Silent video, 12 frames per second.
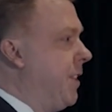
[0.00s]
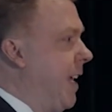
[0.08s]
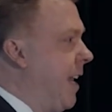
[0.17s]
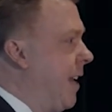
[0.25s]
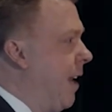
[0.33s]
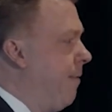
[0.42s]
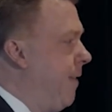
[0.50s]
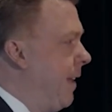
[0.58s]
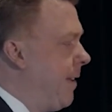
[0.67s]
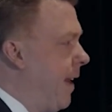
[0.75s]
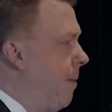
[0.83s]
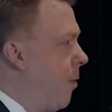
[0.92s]
They hadn't
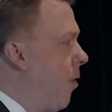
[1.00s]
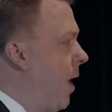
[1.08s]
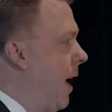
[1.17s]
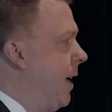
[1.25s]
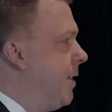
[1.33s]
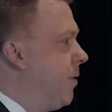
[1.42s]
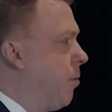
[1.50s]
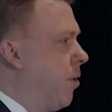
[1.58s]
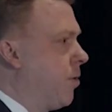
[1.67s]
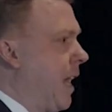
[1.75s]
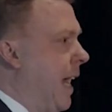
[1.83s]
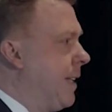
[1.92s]
invented MRIs. There were no
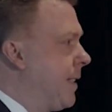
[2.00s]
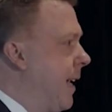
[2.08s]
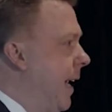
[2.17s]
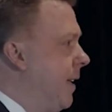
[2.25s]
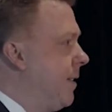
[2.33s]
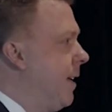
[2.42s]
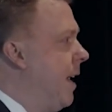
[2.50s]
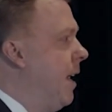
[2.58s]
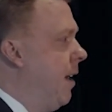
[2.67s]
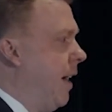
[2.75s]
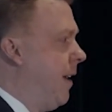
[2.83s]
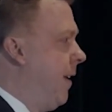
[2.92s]
CAT scans.
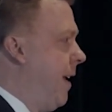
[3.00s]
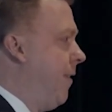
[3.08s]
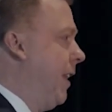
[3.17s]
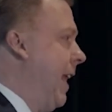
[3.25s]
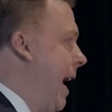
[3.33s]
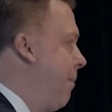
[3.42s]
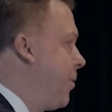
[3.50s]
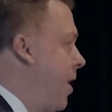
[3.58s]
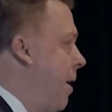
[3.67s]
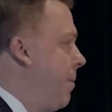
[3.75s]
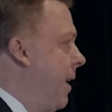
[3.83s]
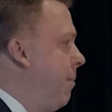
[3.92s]
I didn't have a
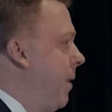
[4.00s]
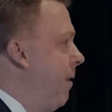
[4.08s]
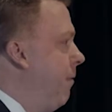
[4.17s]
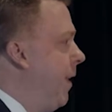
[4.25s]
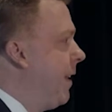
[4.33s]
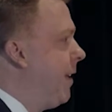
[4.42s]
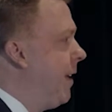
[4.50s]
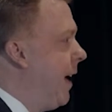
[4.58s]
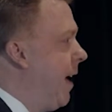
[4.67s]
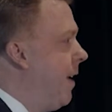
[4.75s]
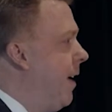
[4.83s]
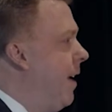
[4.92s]
laptop. They hadn't been invented
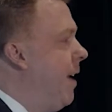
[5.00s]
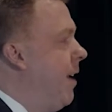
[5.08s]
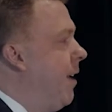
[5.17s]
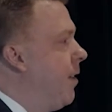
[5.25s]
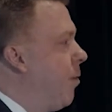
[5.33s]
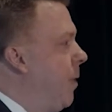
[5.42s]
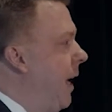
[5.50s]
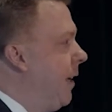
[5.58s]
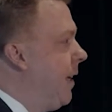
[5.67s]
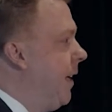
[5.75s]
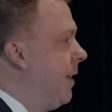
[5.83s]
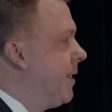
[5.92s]
yet. The
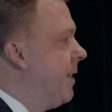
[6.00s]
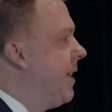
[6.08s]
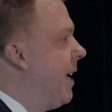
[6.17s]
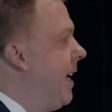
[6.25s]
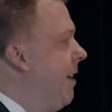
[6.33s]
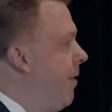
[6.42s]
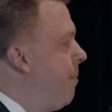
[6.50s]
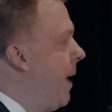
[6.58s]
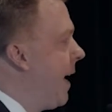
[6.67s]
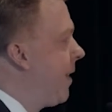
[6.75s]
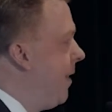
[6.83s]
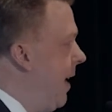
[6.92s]
reality is that even
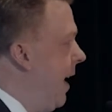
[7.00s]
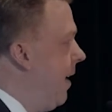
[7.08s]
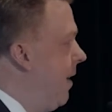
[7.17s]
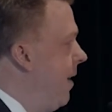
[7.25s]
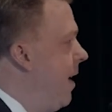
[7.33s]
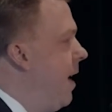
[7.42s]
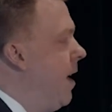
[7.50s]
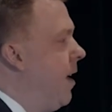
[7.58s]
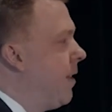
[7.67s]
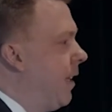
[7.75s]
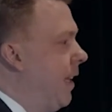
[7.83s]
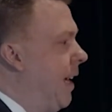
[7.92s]
back then,
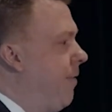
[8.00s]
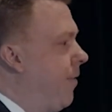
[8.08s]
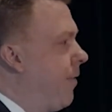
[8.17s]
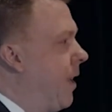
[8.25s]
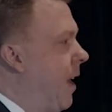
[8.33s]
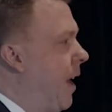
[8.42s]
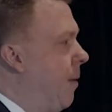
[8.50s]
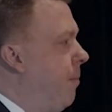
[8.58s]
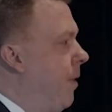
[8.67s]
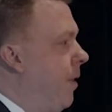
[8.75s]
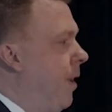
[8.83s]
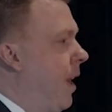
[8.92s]
the
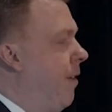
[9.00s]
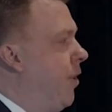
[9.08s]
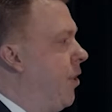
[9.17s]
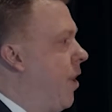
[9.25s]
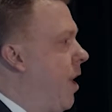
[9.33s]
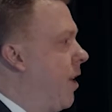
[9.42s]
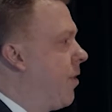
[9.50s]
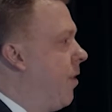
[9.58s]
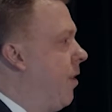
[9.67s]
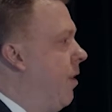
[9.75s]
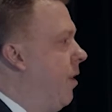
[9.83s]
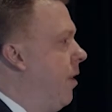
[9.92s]
lifetime of a
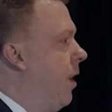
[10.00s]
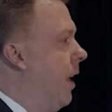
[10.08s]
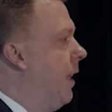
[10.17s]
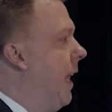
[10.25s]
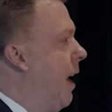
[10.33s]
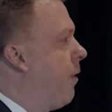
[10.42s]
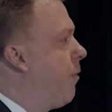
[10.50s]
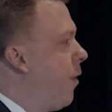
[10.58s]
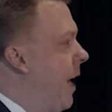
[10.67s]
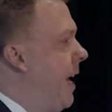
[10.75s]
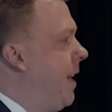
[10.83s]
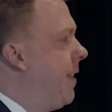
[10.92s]
doctor allowed for
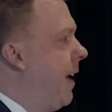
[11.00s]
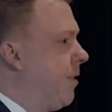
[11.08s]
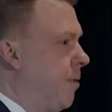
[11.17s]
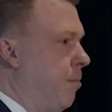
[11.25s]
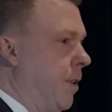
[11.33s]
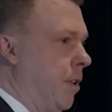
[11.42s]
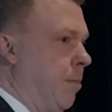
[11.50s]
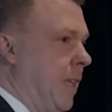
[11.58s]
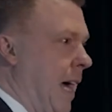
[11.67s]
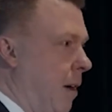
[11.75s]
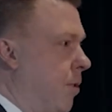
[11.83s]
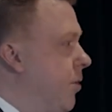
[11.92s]
80,000 billable
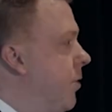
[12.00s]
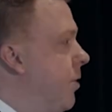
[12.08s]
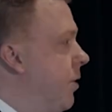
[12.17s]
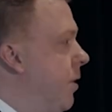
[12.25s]
hours.